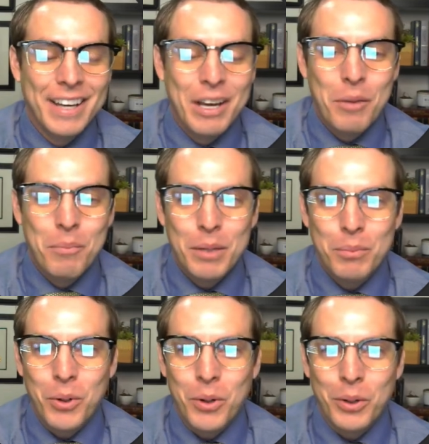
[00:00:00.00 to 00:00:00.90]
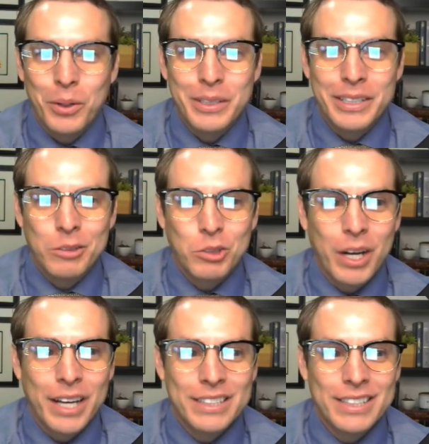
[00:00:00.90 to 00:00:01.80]
people,
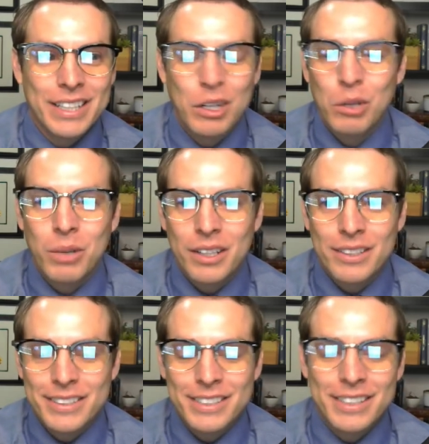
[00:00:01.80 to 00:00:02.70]
try and say, oh, well,